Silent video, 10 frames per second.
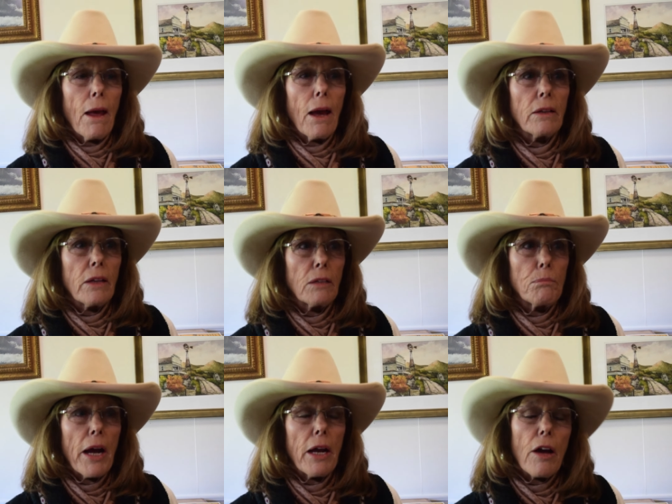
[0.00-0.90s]
And then
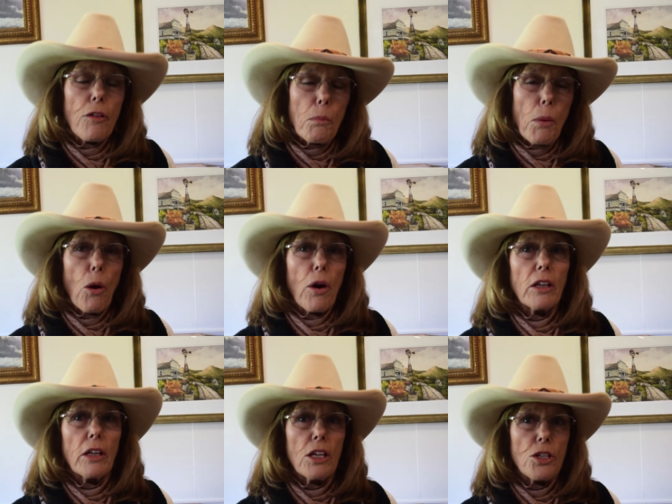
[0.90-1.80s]
my other
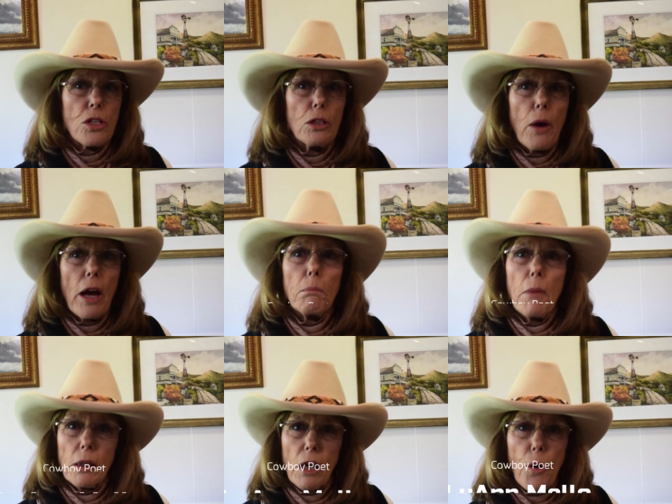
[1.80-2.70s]
poet is Luann
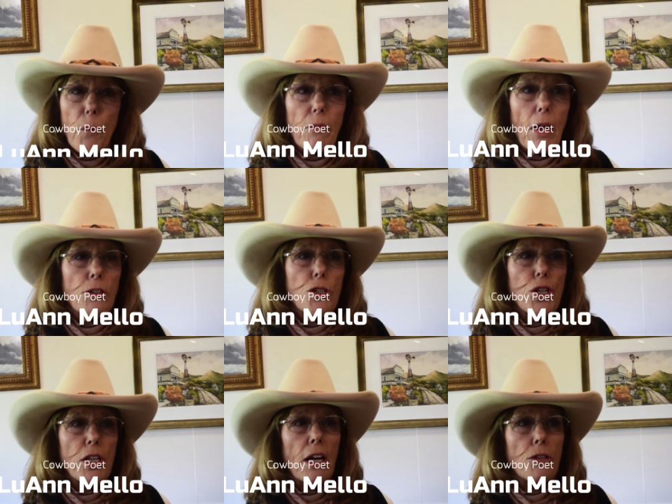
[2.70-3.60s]
Mello, and
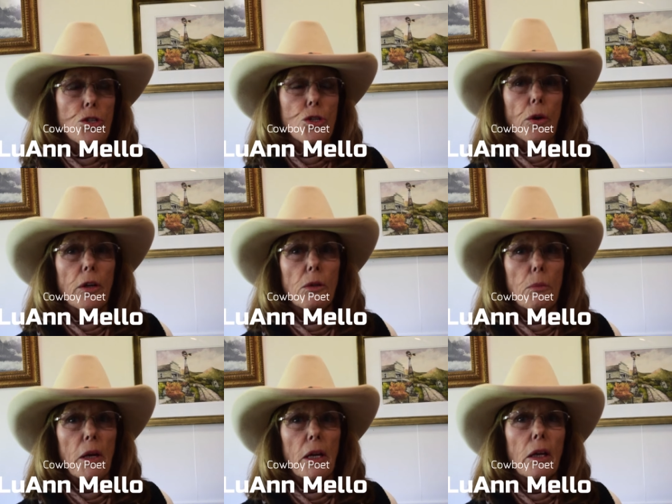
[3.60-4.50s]
she has
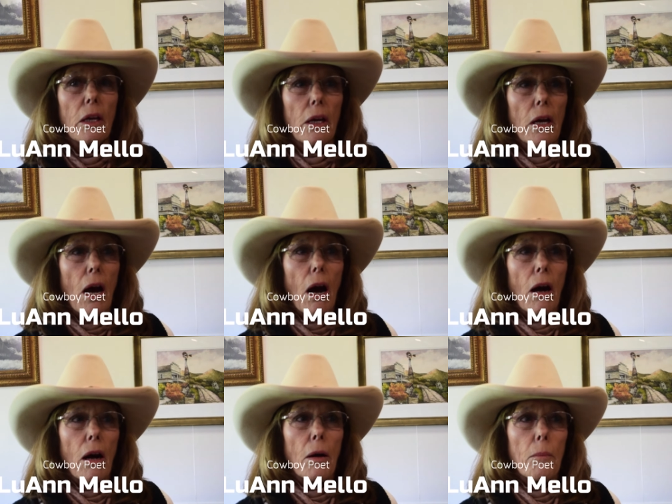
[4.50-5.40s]
joined me
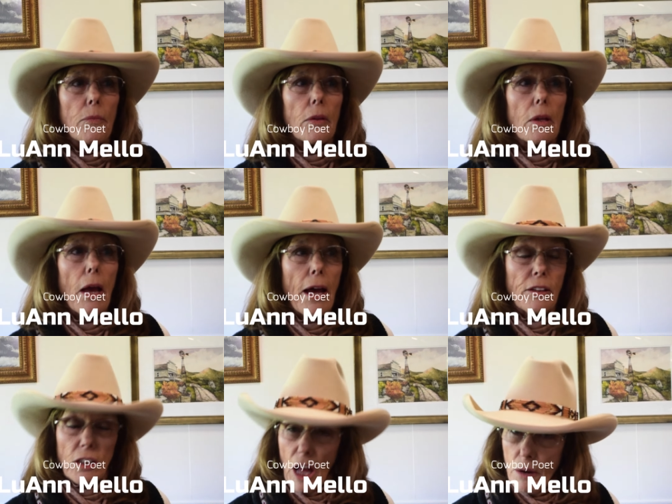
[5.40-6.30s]
at
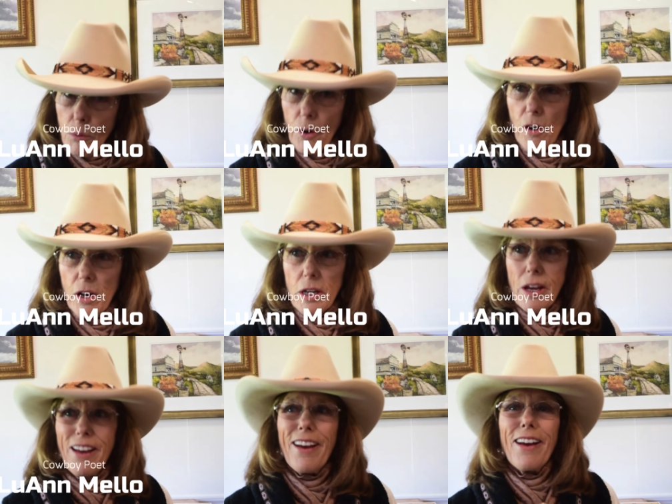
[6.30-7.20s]
the library
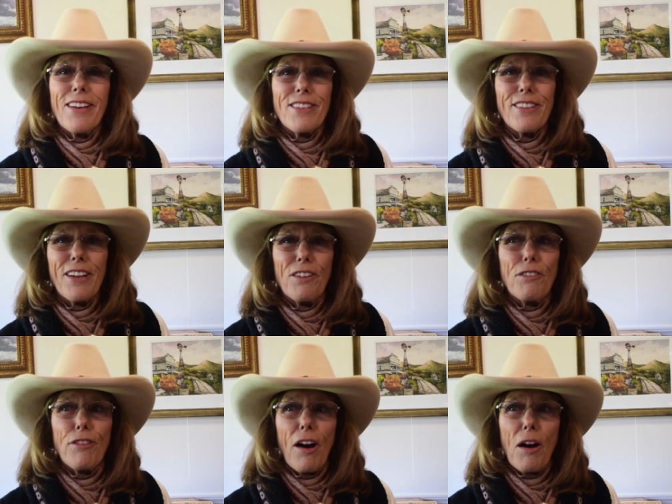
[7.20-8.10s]
to
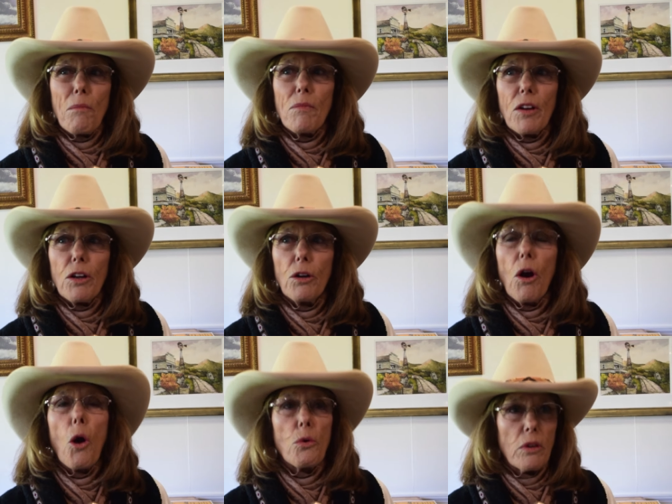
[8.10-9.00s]
give her
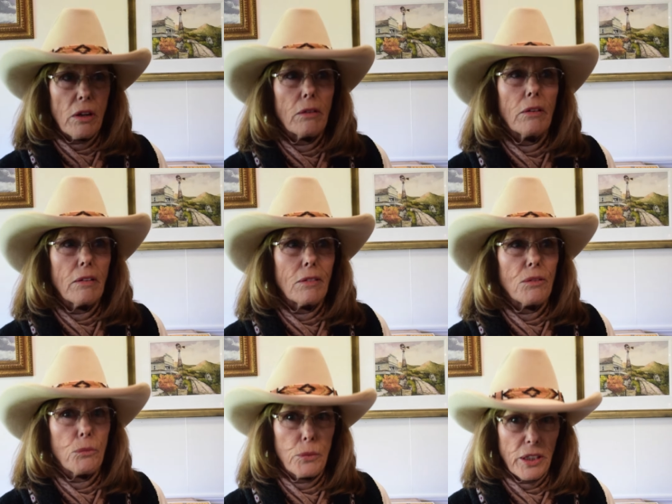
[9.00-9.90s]
own
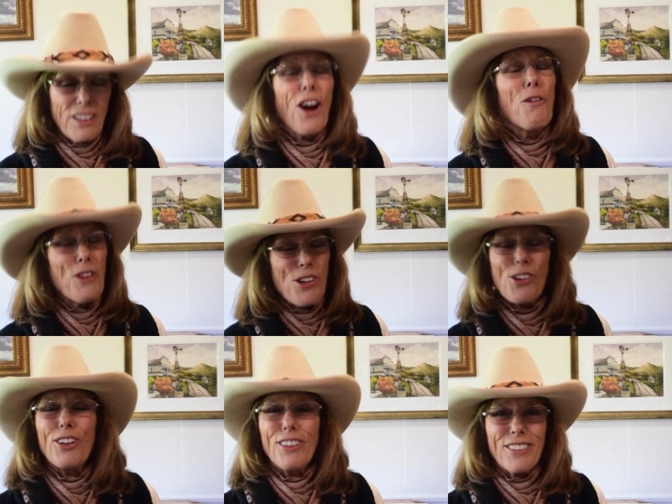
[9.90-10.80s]
written
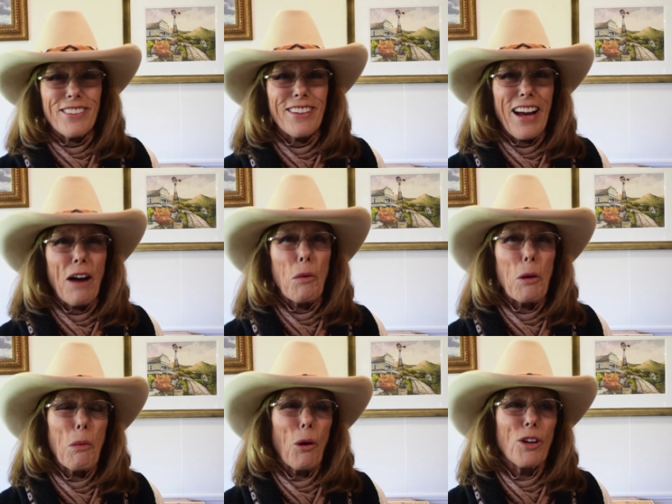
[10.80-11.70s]
original
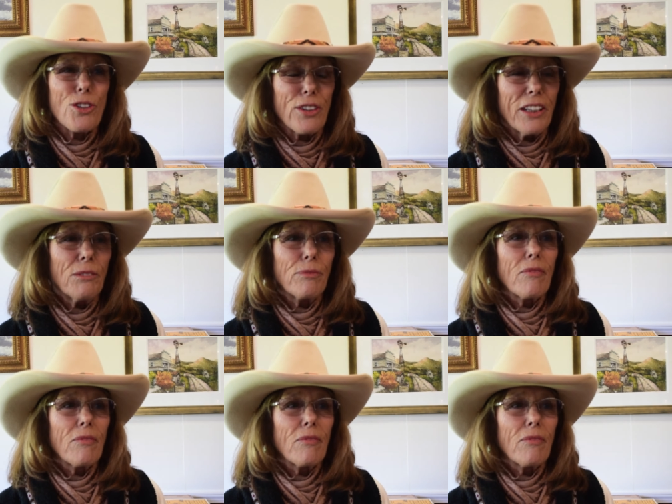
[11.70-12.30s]
cowboy poetry,